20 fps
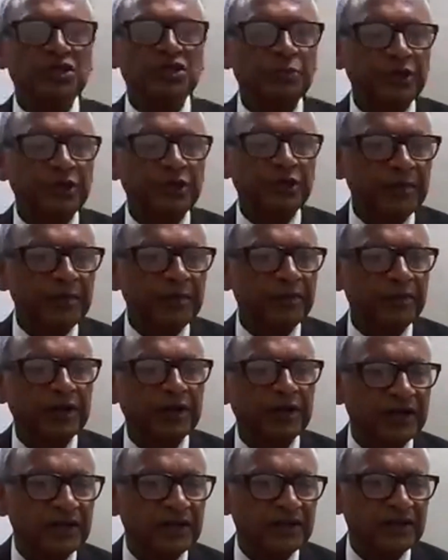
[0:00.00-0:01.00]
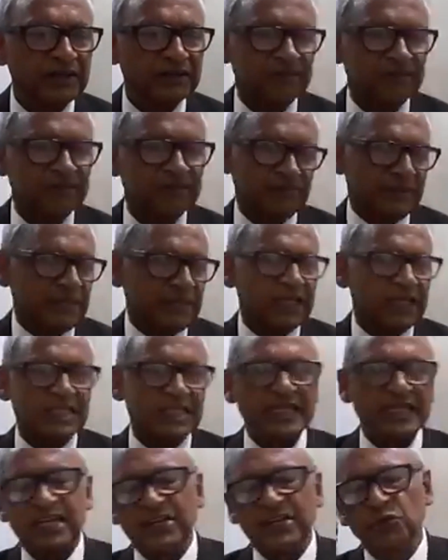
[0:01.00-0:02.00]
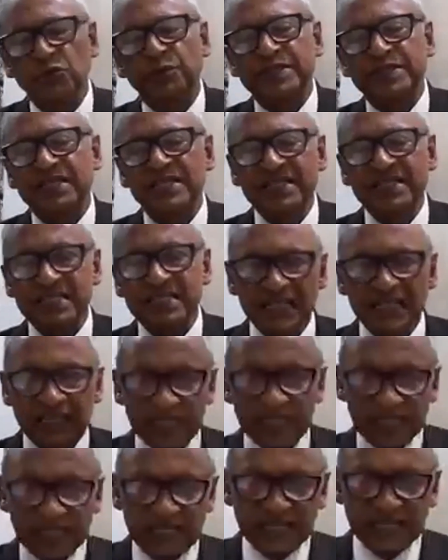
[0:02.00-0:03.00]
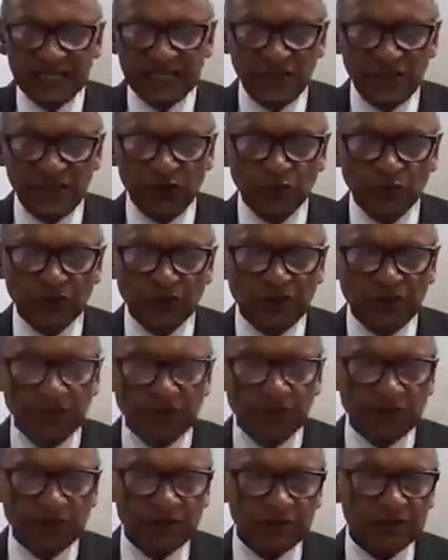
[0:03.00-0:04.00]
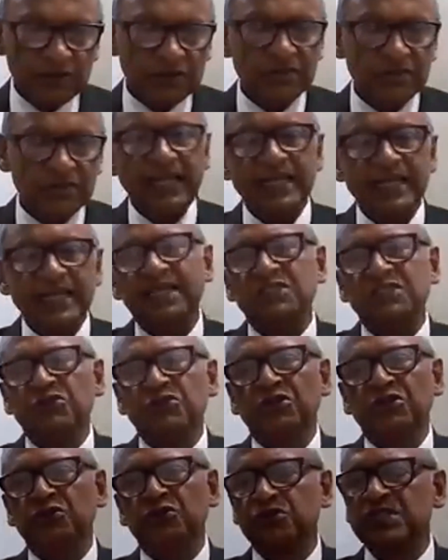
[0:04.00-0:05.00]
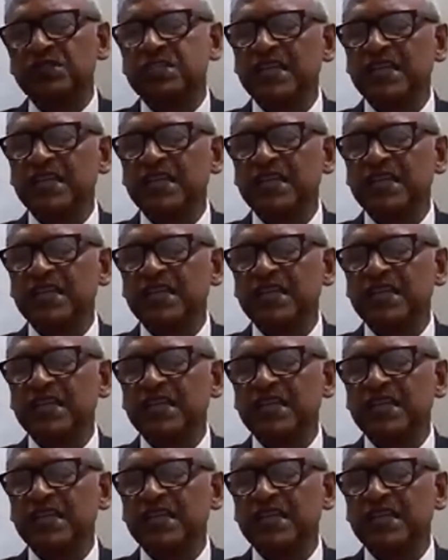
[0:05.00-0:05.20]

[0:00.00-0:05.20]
project, or suppose you are putting up a new business, you could take it, you could